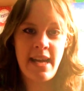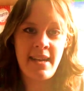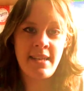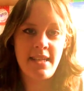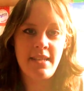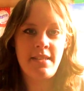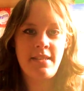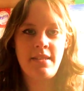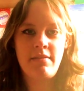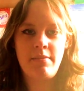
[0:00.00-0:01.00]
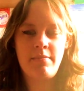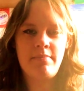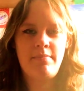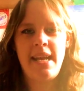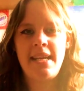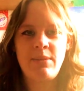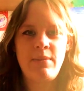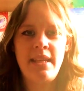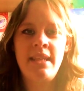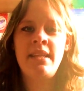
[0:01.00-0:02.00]
and its place
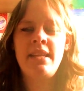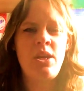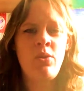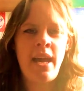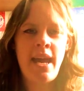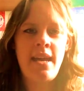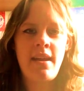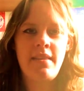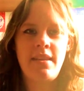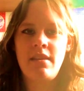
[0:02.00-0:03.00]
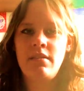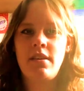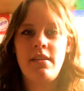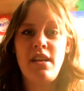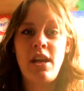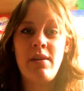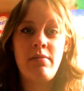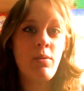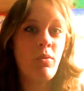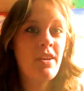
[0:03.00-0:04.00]
within the UK, I think, you know,
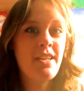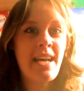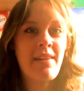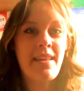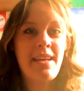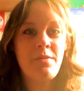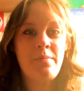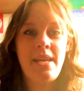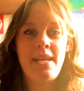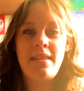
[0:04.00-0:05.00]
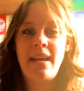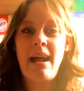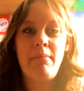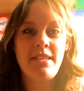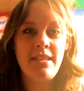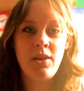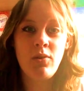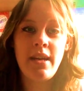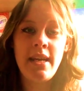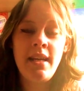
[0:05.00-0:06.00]
if we want to have that debate, then
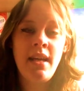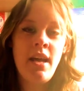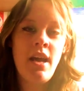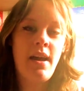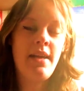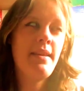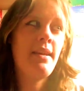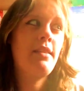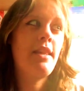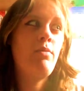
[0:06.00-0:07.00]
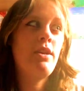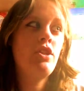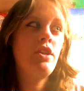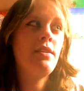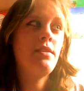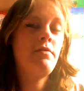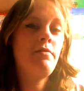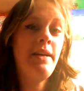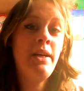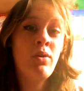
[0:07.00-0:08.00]
absolutely. I think that we shouldn't
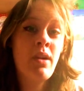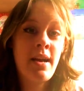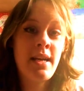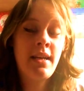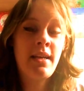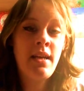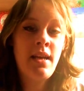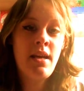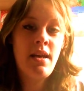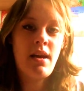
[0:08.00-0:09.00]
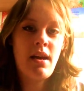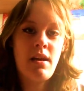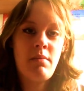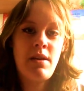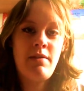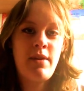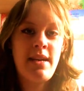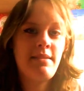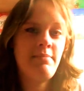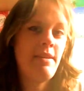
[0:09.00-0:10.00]
feel like if
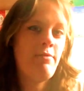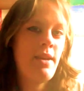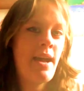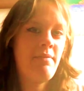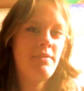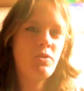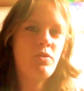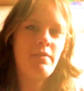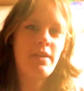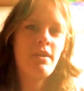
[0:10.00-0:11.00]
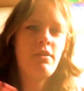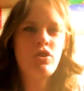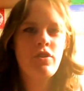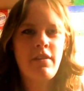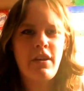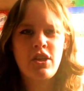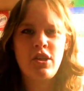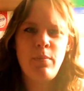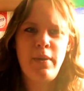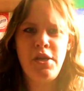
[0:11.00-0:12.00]
we have sort of a
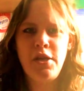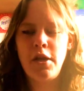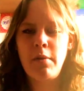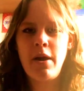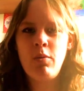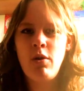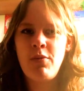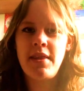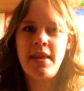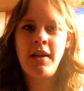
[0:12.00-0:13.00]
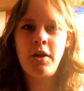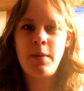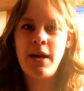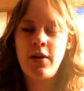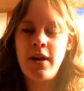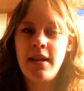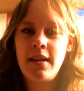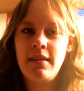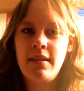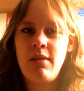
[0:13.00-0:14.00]
controversial opinion about what we think about it,
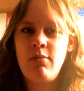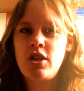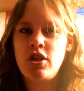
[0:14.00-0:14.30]
then